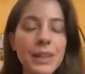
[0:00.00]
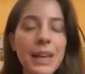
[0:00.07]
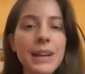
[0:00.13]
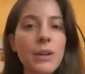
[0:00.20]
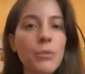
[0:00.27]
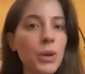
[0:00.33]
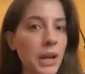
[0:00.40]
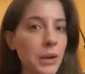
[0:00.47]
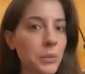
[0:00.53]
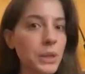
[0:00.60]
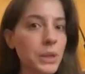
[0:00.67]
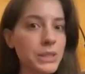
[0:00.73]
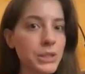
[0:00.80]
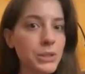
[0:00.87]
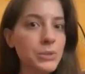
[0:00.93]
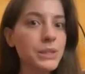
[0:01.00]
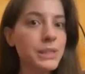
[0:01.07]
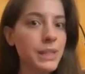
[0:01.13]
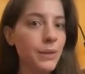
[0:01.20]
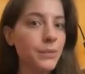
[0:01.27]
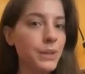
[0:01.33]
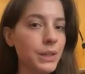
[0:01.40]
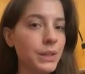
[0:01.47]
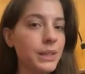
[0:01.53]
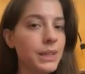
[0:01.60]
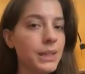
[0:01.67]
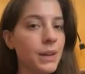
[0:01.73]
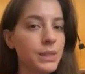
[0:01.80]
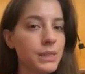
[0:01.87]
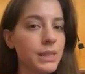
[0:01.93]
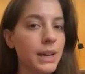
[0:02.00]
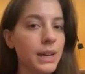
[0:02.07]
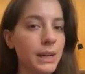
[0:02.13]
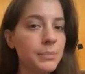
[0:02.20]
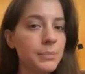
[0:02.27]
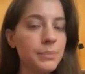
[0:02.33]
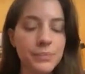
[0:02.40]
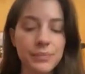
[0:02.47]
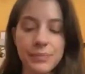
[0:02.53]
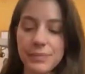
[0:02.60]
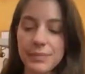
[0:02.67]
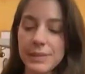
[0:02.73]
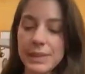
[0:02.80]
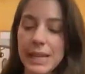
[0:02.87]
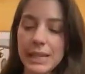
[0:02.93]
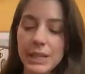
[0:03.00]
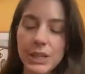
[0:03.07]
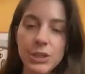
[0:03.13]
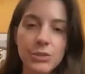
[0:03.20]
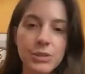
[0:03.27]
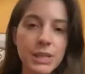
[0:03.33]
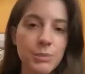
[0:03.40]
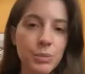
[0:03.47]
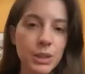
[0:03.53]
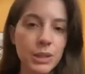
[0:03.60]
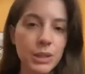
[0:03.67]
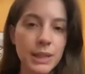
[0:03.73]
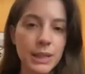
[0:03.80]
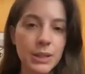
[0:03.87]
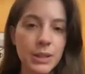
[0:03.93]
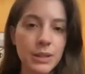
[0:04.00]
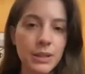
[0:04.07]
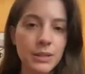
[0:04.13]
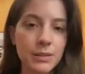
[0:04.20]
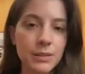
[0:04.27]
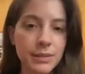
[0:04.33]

like what I would do definitely every time, take a Q-tip with a cleaner